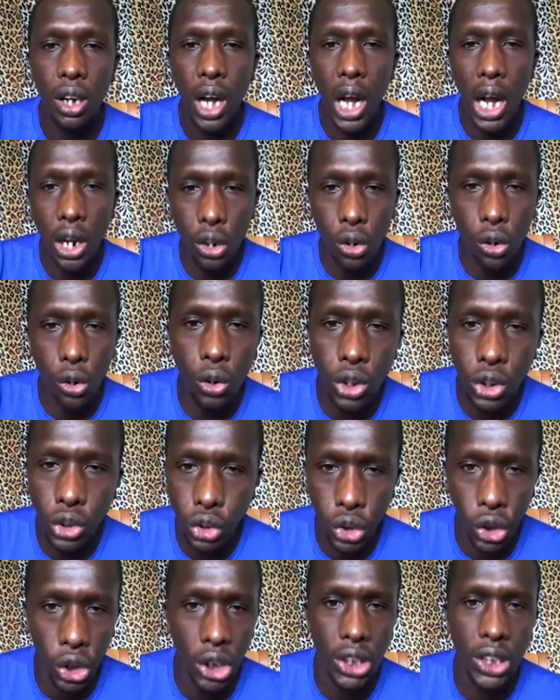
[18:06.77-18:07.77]
a cold
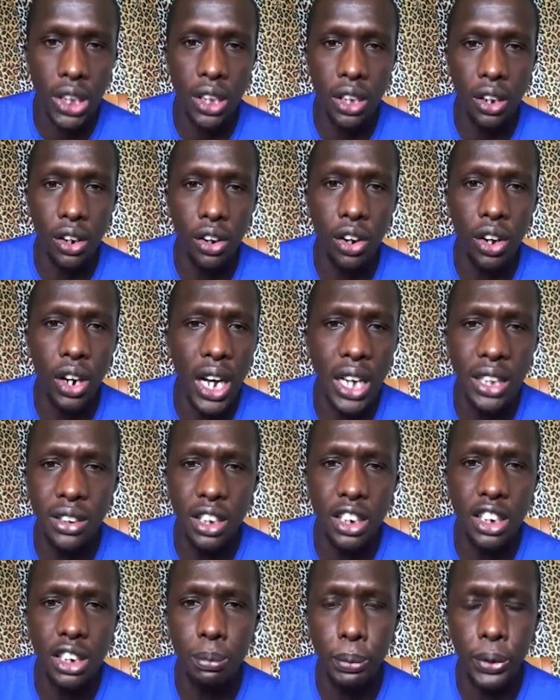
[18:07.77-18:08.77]
turkey on
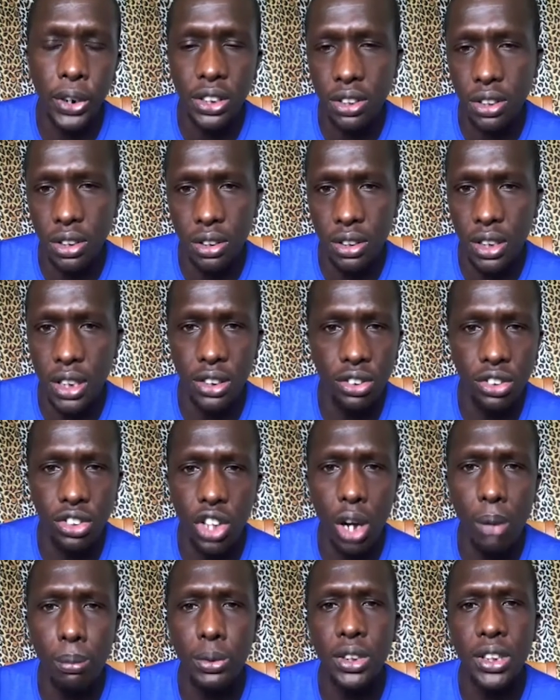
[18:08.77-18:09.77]
antidepressants and
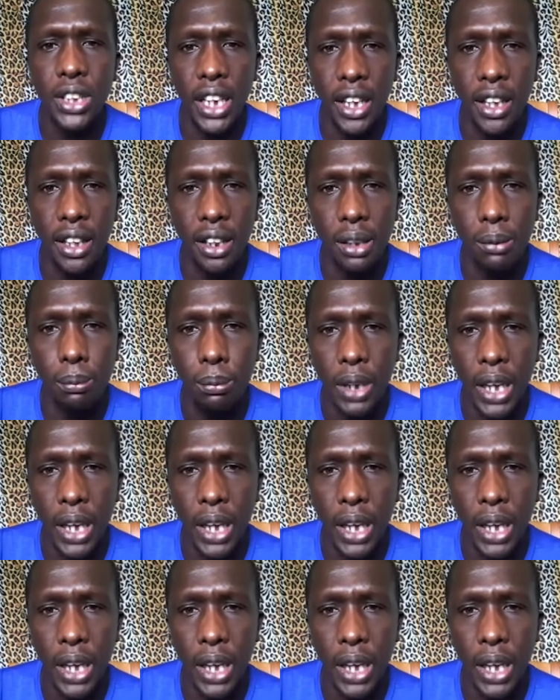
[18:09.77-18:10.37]
stopped taking them.